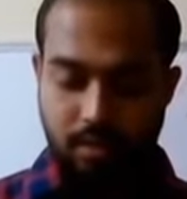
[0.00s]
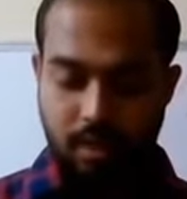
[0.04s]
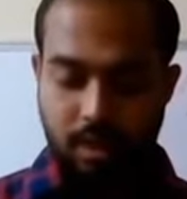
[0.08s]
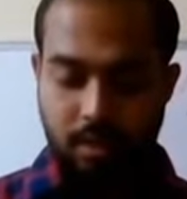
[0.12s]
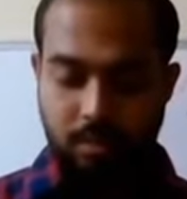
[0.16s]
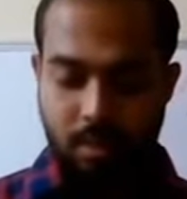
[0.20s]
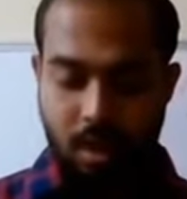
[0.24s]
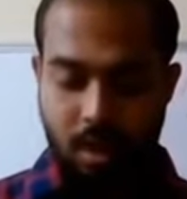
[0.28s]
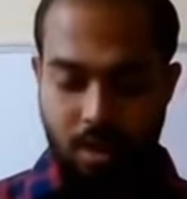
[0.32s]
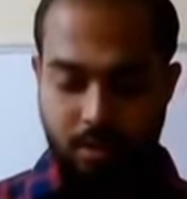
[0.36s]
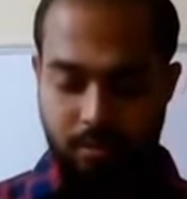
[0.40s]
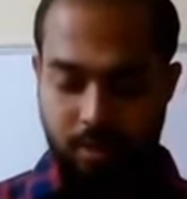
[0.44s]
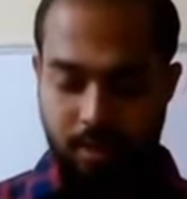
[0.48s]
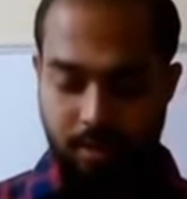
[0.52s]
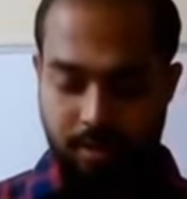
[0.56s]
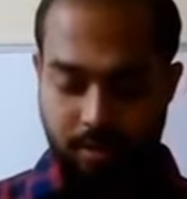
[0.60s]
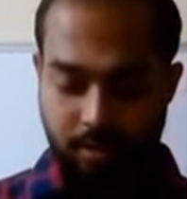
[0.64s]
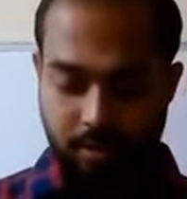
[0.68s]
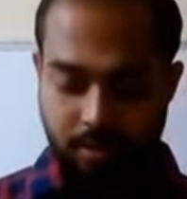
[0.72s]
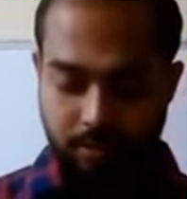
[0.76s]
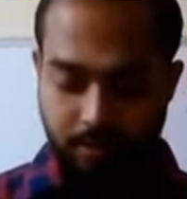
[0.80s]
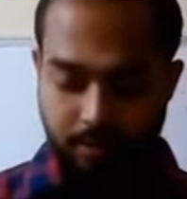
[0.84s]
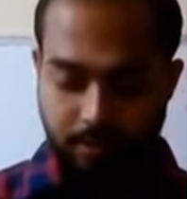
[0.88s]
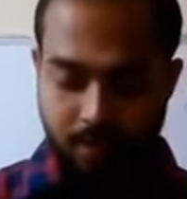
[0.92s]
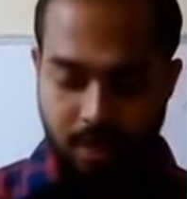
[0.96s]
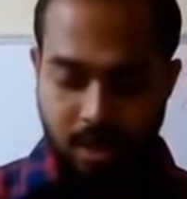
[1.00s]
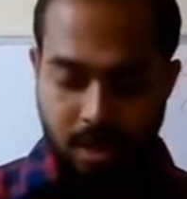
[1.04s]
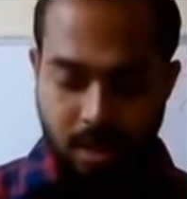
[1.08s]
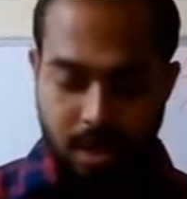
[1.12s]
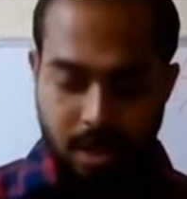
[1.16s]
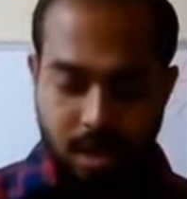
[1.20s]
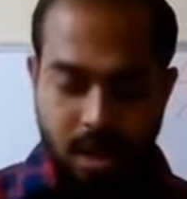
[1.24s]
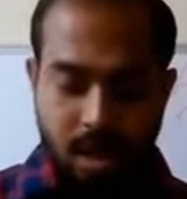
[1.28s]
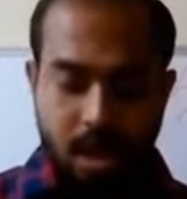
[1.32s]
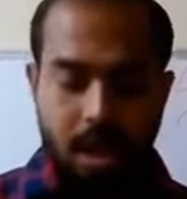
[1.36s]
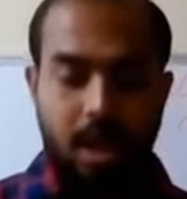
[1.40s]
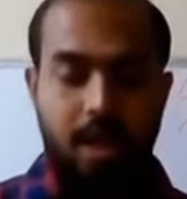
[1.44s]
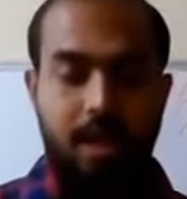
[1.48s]
environment.
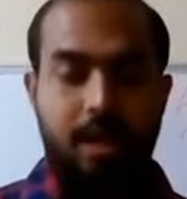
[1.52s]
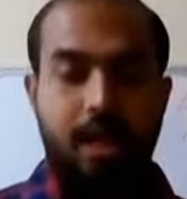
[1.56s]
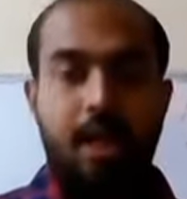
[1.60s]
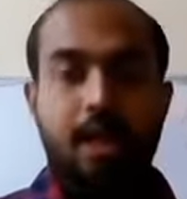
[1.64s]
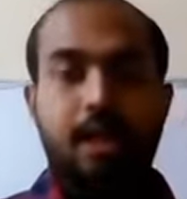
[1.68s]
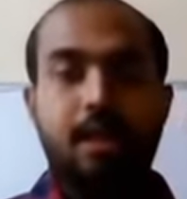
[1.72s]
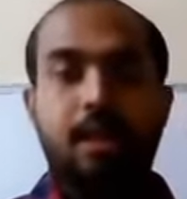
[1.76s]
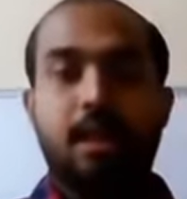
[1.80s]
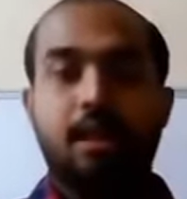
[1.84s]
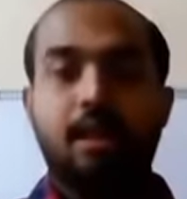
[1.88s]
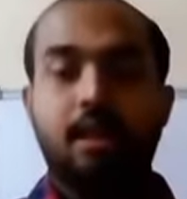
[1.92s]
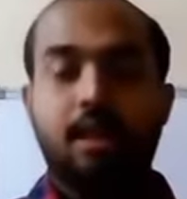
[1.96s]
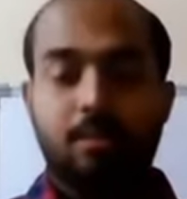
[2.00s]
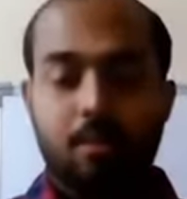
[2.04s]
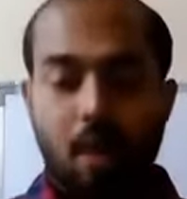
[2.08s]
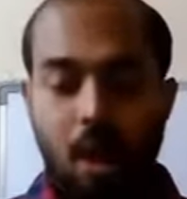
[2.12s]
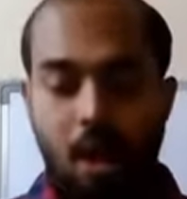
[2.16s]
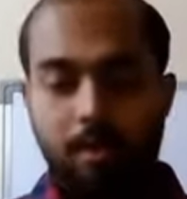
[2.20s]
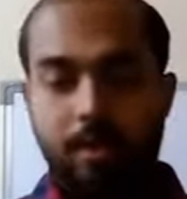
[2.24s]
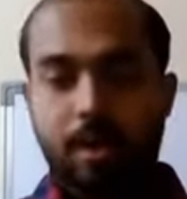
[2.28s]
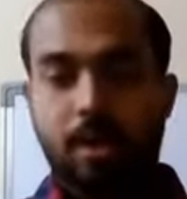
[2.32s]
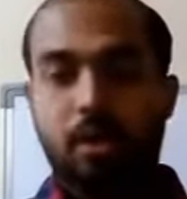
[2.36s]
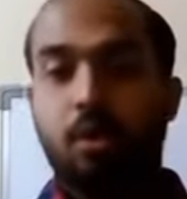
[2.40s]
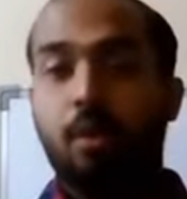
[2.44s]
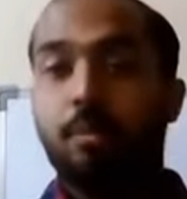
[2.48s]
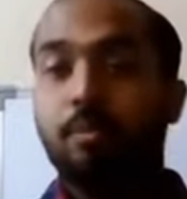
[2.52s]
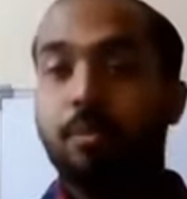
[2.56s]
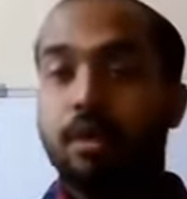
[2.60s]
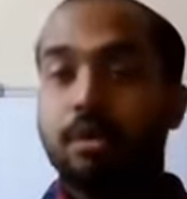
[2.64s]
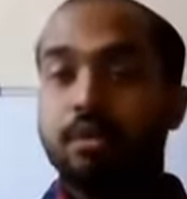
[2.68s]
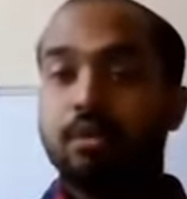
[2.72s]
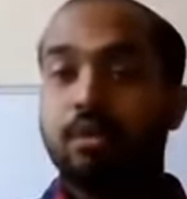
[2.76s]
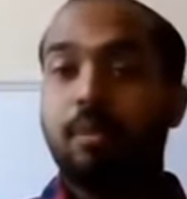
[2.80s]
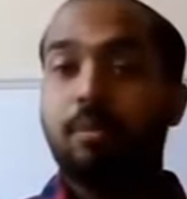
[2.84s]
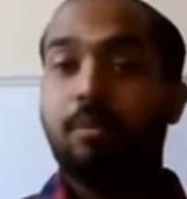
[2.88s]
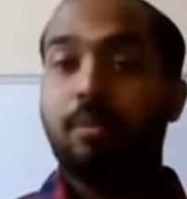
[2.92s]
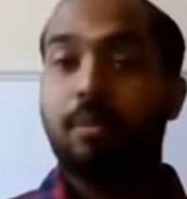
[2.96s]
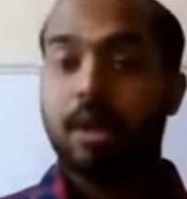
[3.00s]
And aerial environment
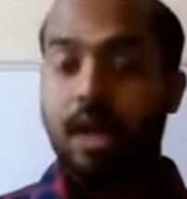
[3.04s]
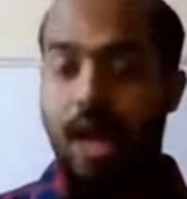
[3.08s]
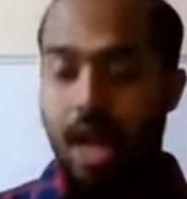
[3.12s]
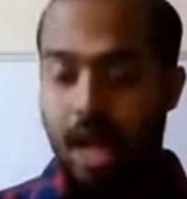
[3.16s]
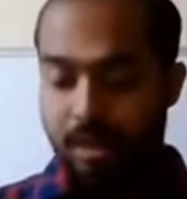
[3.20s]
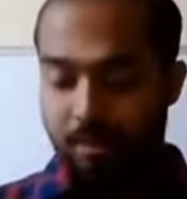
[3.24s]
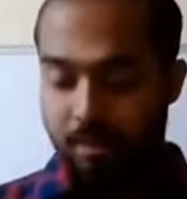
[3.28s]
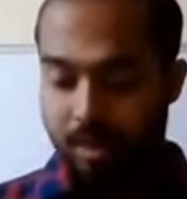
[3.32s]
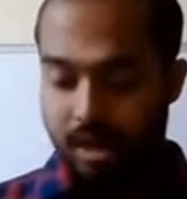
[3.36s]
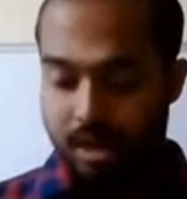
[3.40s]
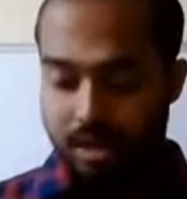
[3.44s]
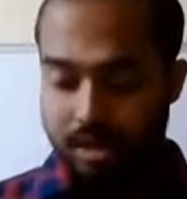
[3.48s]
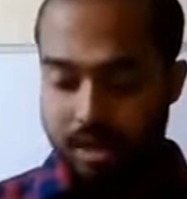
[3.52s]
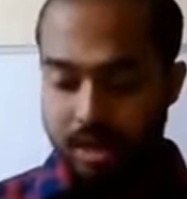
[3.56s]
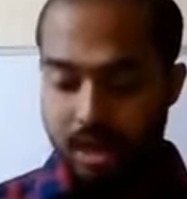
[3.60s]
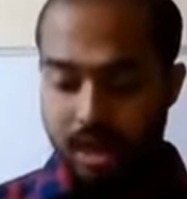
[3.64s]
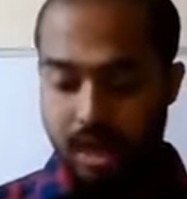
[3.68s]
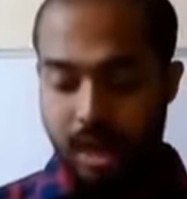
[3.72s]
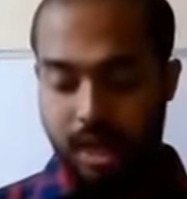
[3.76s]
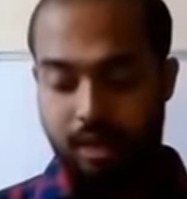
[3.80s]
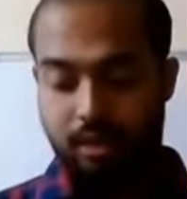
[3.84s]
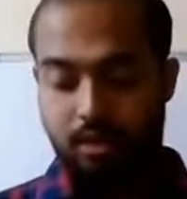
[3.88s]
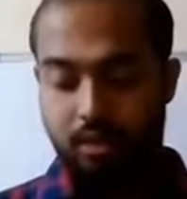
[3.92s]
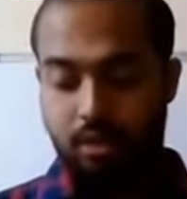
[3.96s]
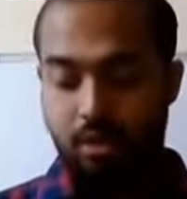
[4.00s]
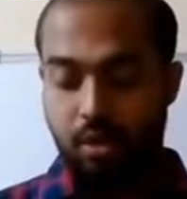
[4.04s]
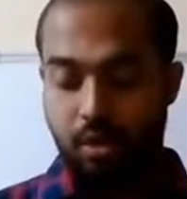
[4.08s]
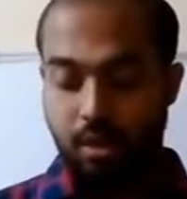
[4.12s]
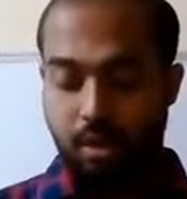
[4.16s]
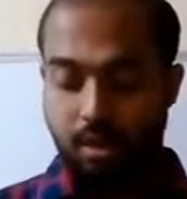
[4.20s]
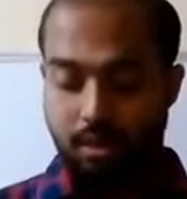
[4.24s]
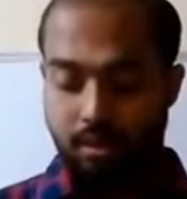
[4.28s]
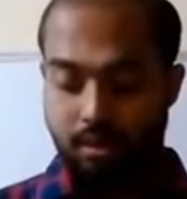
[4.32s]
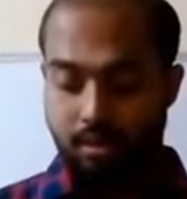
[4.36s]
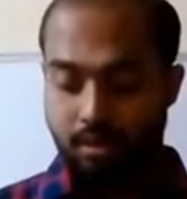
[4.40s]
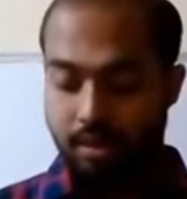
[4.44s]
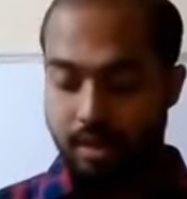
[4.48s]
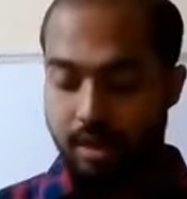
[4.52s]
comprises of climate like
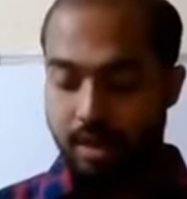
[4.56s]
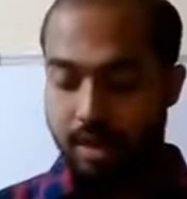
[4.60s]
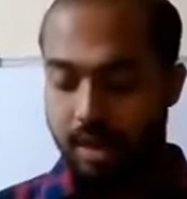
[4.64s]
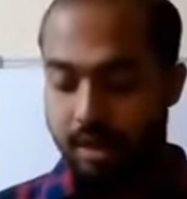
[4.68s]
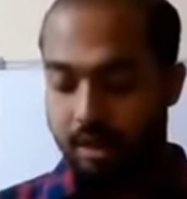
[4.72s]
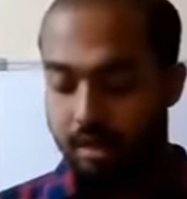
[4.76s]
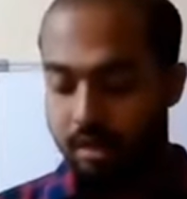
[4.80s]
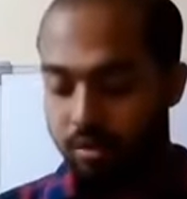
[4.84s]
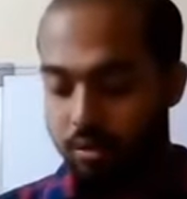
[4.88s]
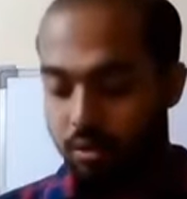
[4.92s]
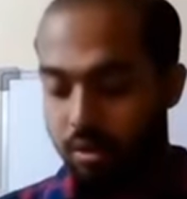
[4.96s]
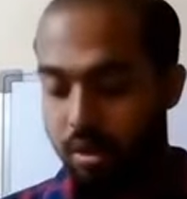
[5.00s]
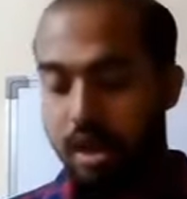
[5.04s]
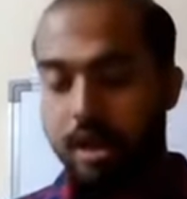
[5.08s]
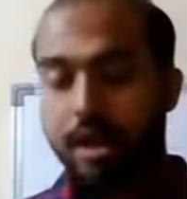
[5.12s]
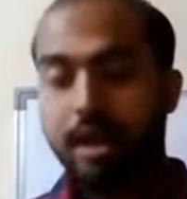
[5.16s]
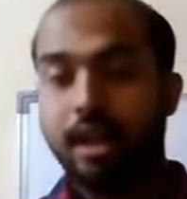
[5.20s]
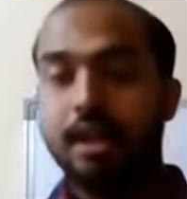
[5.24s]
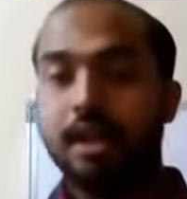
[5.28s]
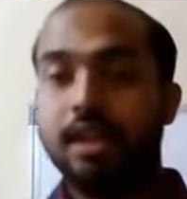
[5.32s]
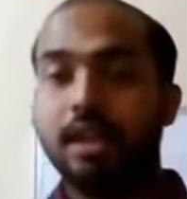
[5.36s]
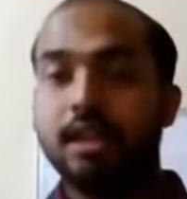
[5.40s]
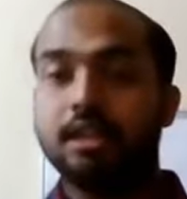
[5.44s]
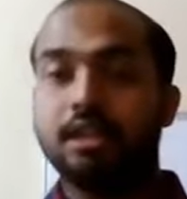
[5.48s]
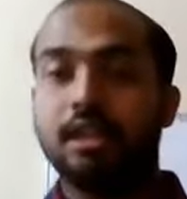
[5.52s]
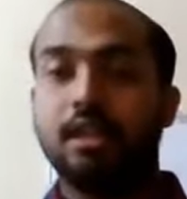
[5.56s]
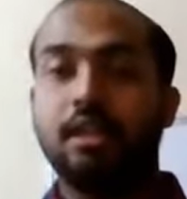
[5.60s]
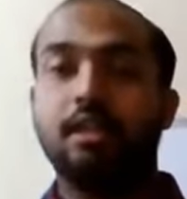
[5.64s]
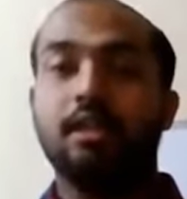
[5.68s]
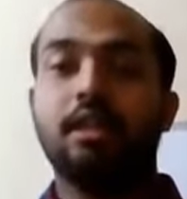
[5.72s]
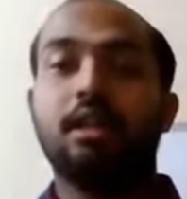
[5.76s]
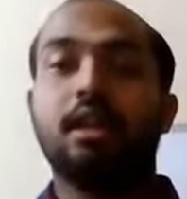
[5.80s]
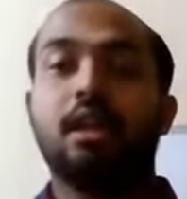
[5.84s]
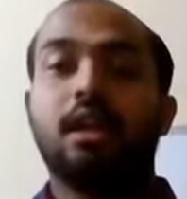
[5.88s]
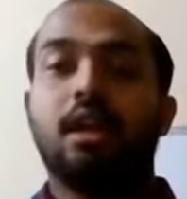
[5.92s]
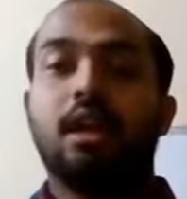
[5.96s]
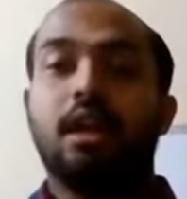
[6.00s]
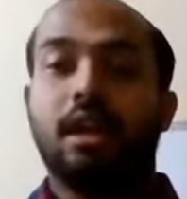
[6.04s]
solar radiation,
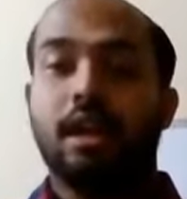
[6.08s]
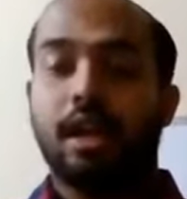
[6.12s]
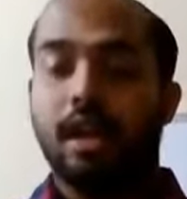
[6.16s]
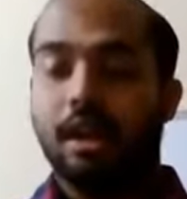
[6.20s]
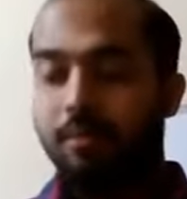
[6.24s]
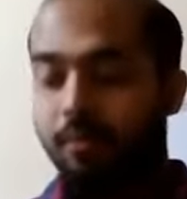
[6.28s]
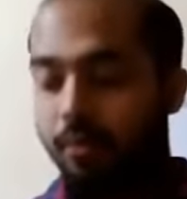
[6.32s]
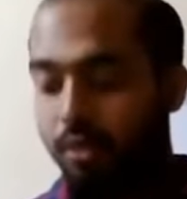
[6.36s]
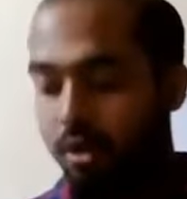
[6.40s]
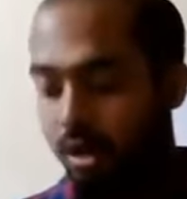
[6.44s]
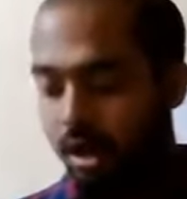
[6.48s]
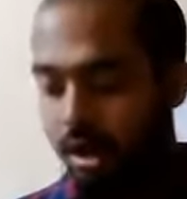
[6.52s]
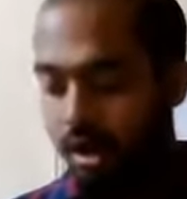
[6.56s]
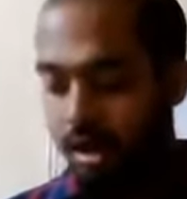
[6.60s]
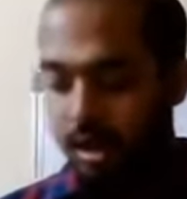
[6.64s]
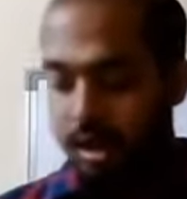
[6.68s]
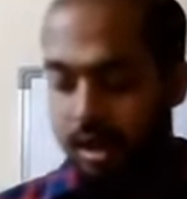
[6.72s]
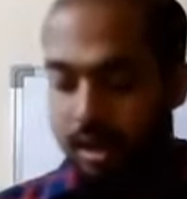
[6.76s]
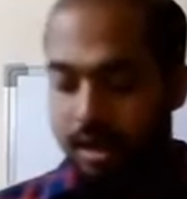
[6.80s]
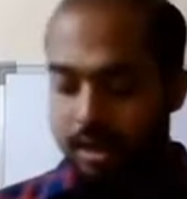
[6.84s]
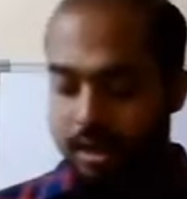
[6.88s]
rainfall,